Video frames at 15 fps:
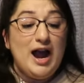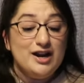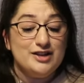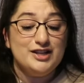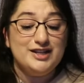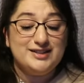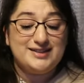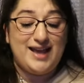are
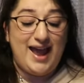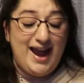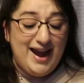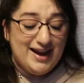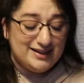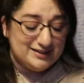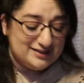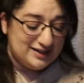these
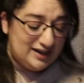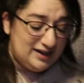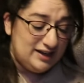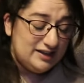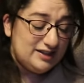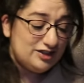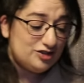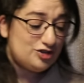
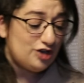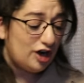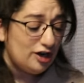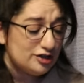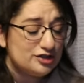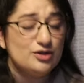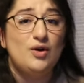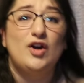cans, these
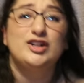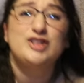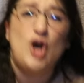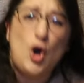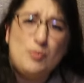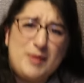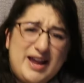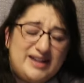jars so hard to
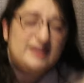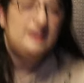open?